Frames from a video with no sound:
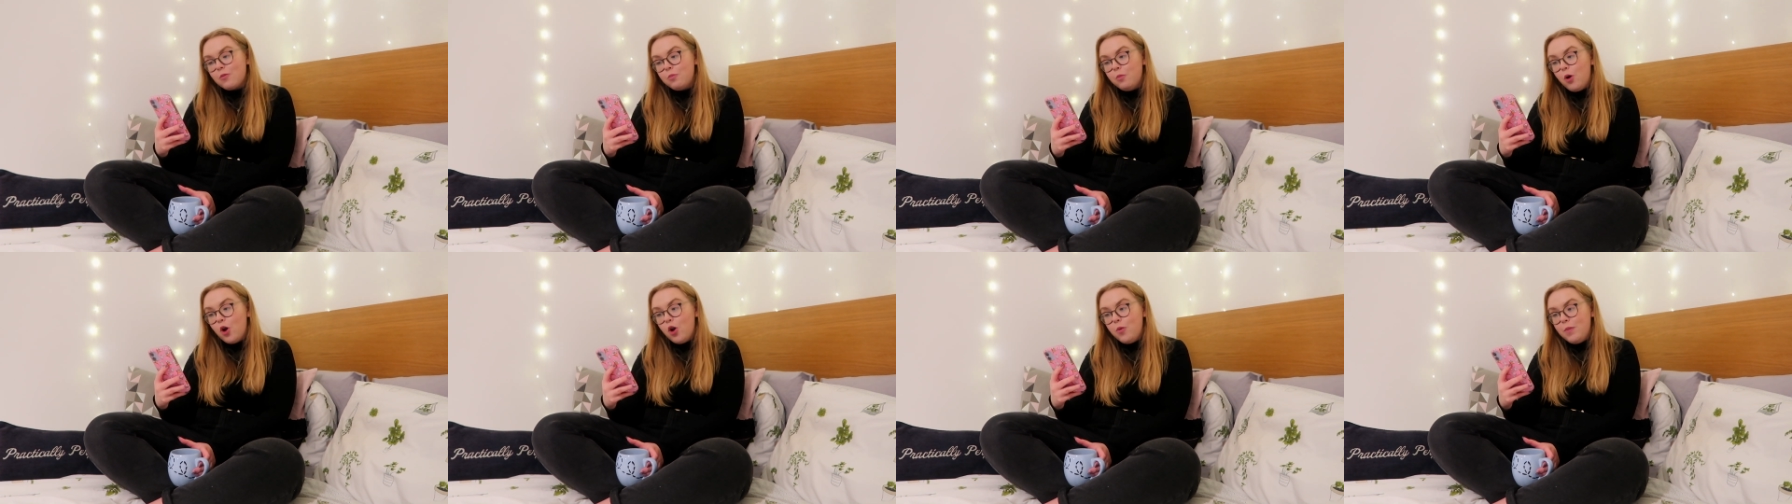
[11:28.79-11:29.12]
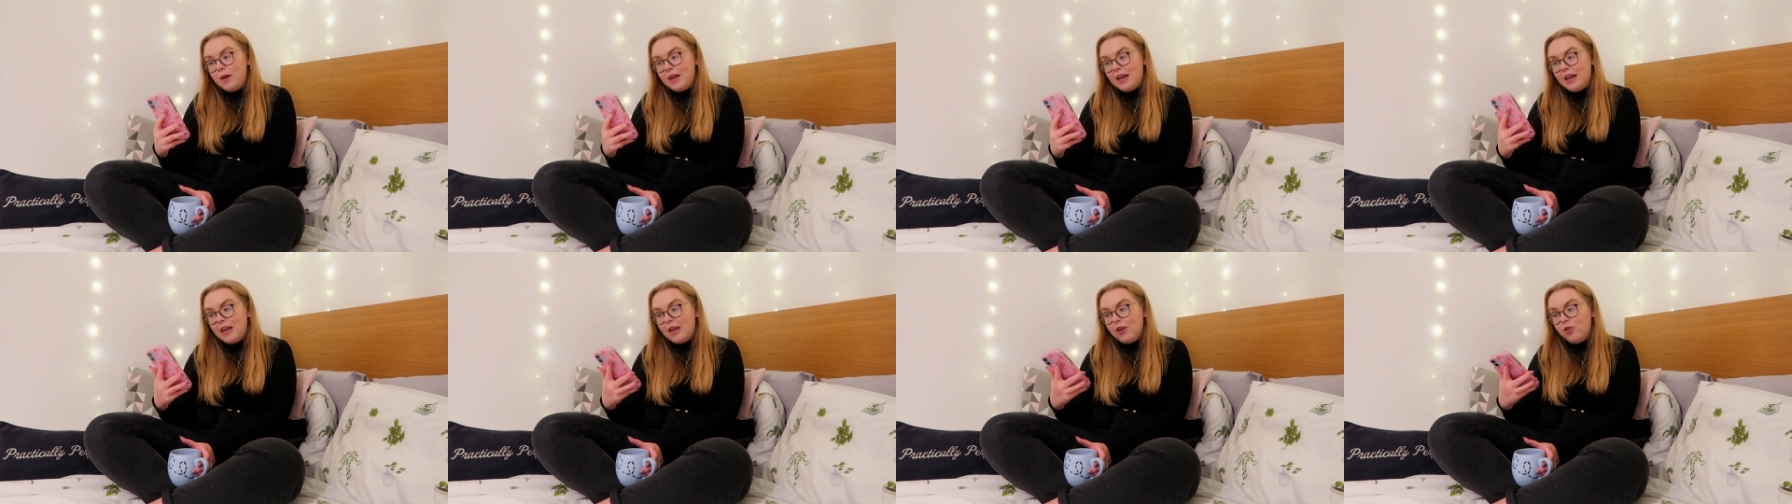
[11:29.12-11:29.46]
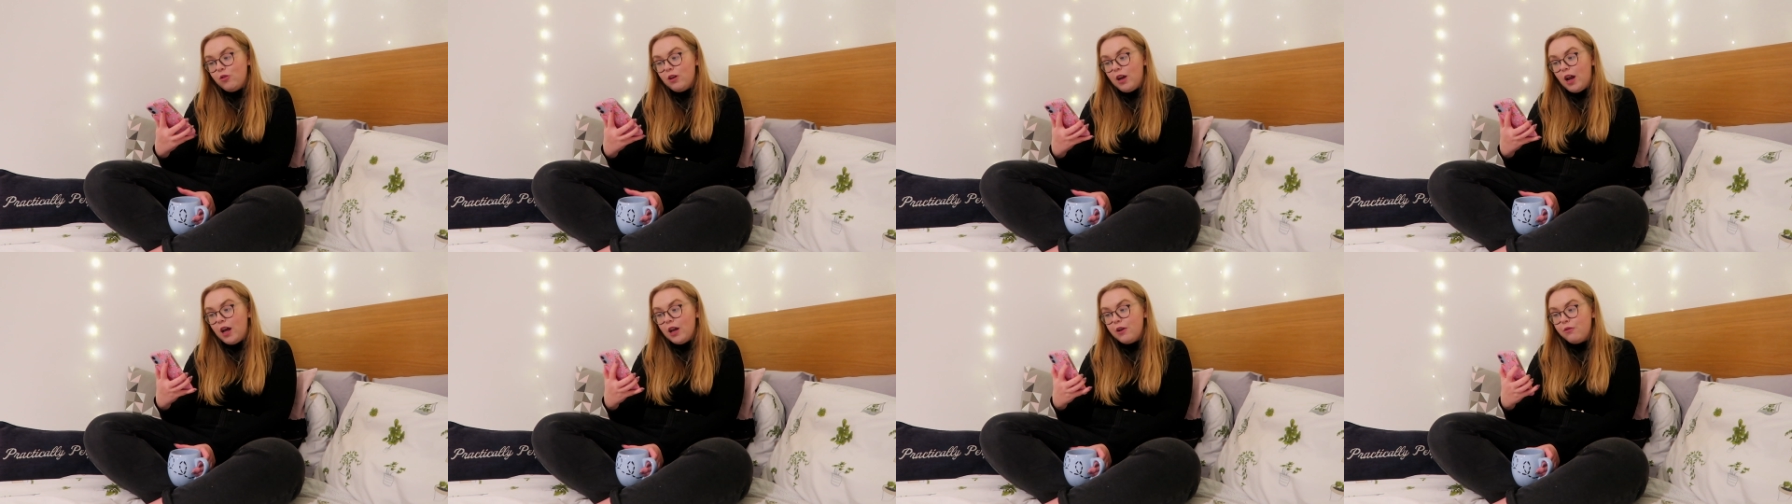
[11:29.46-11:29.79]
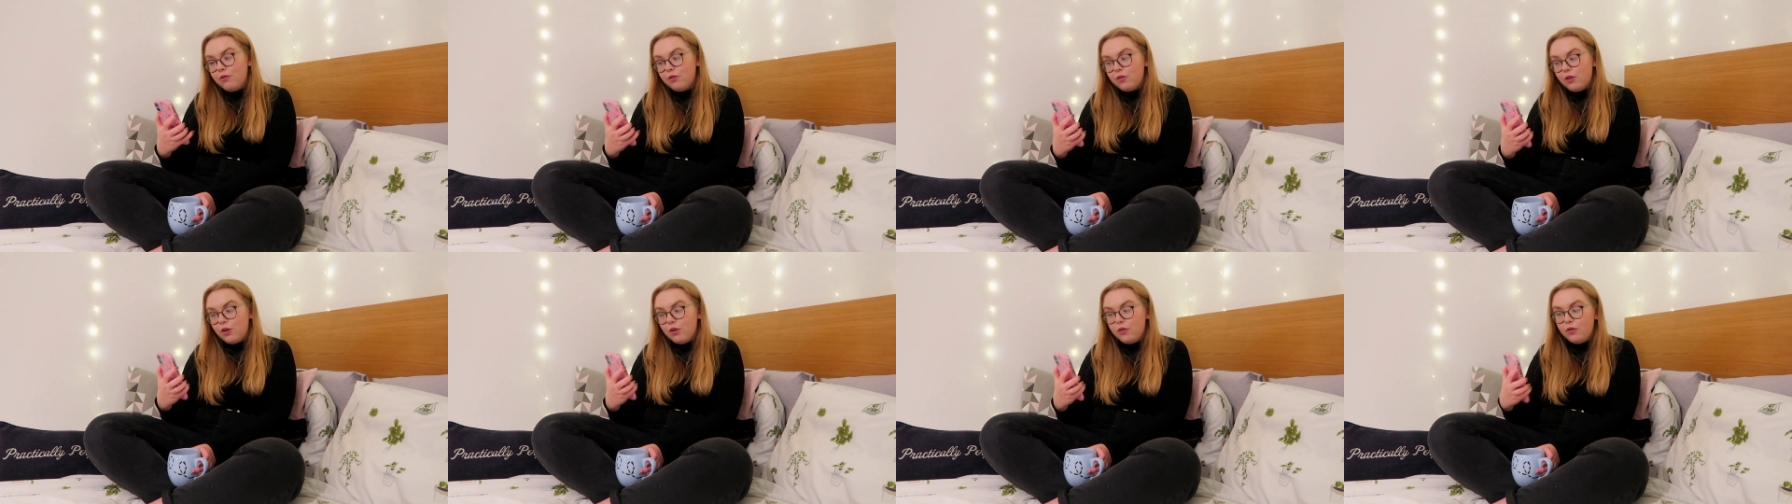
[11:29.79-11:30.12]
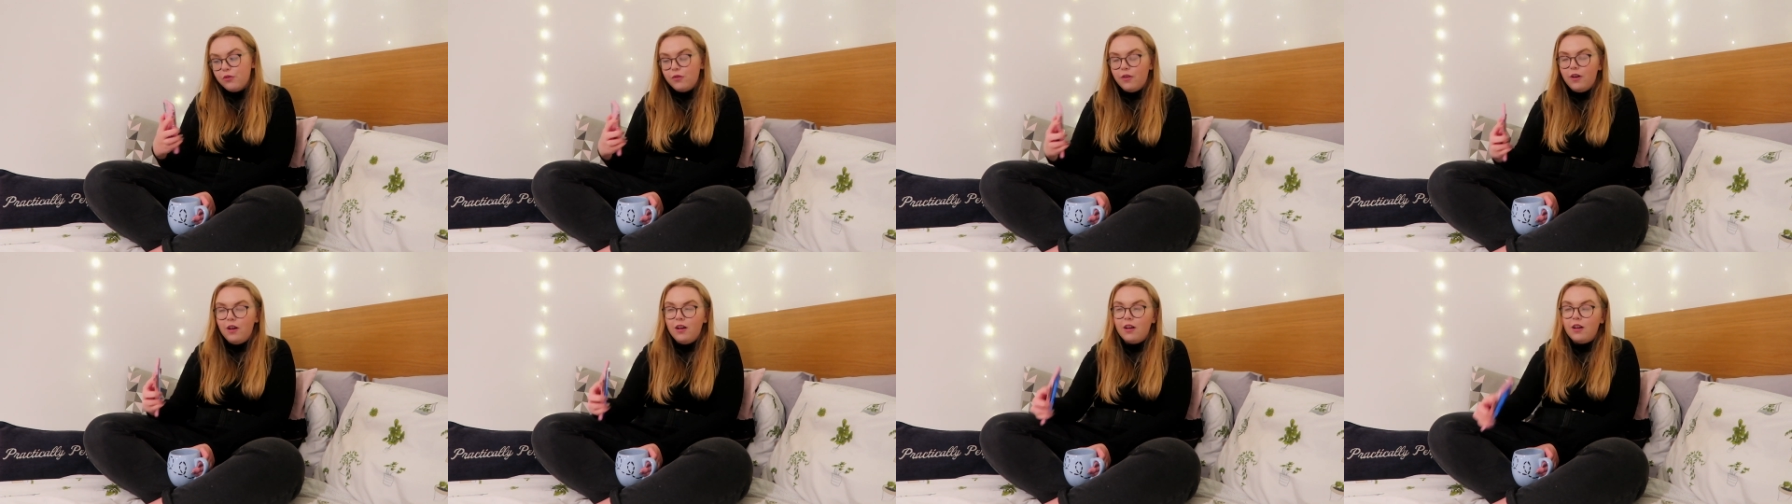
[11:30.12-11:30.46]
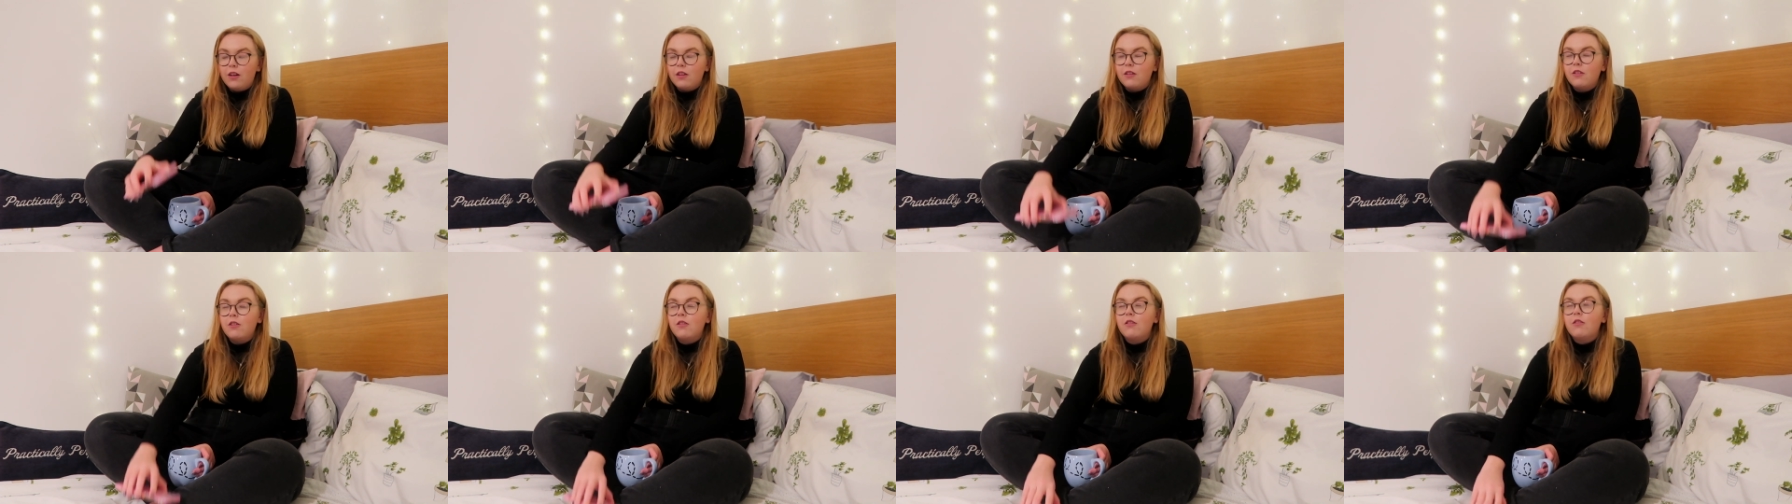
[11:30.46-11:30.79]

moment in your life so far?